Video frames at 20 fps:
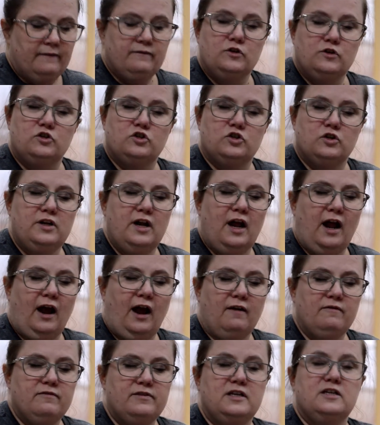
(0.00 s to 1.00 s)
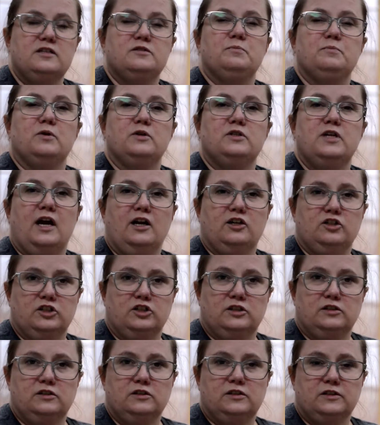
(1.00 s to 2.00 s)
you should have these
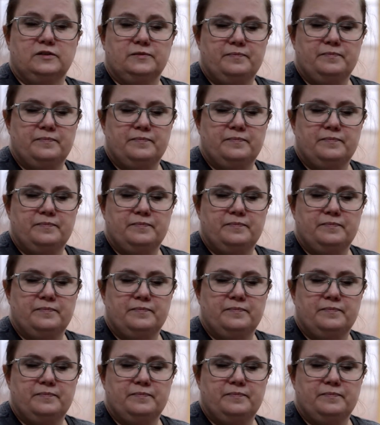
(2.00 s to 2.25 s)
protections.